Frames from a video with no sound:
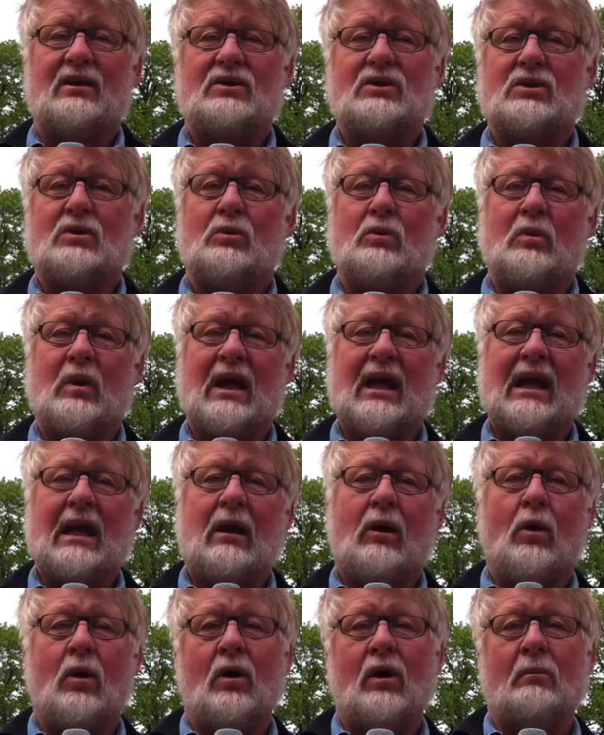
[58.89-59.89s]
So we
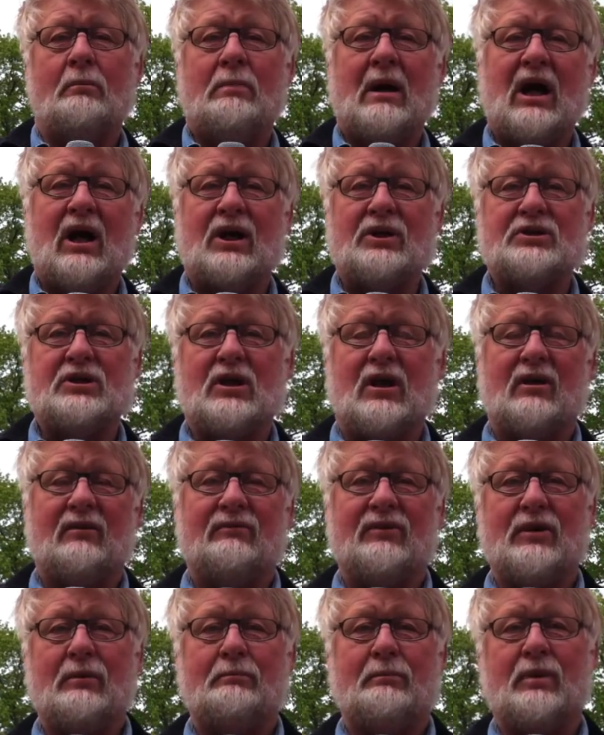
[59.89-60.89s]
all part
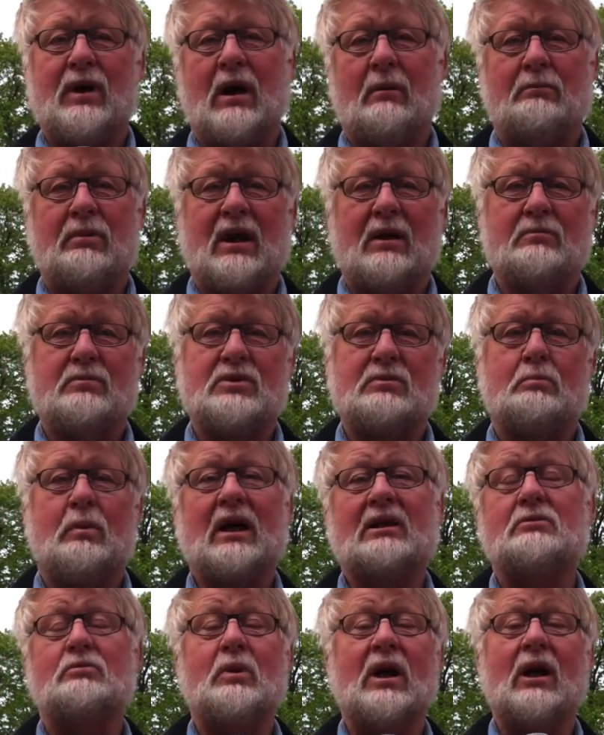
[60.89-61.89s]
of the problems,
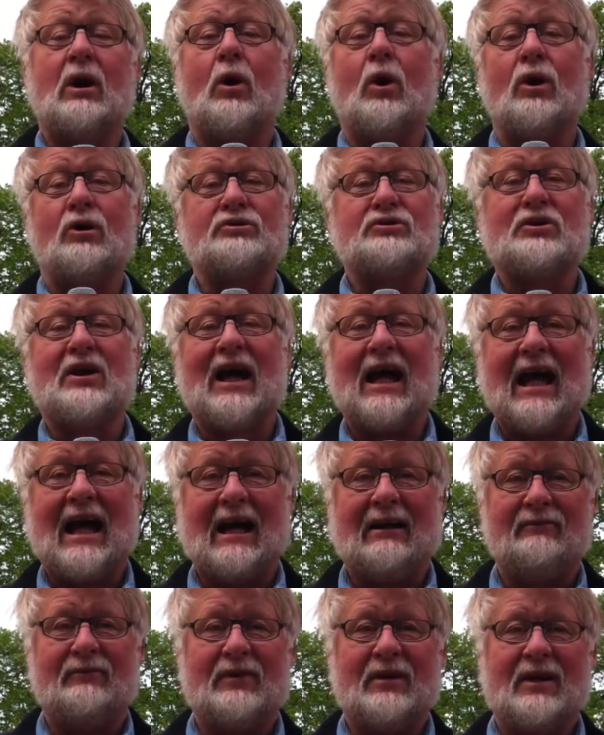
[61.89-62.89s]
but we also
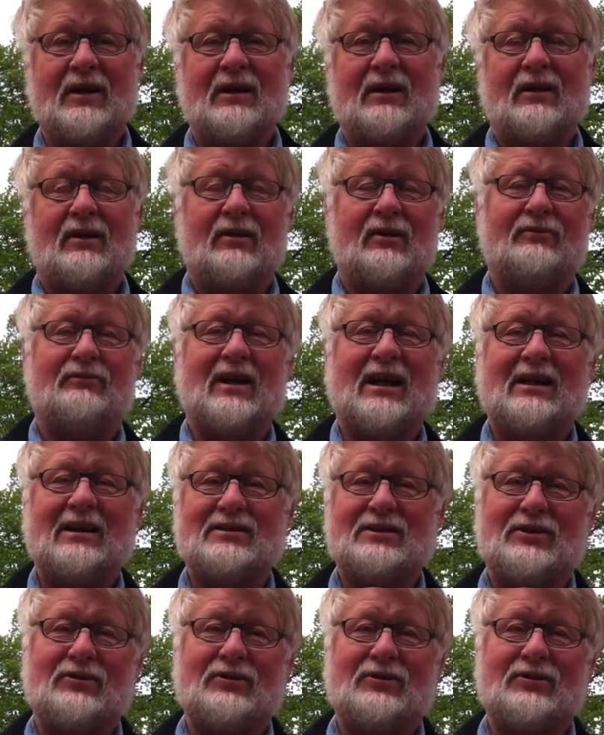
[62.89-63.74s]
have a very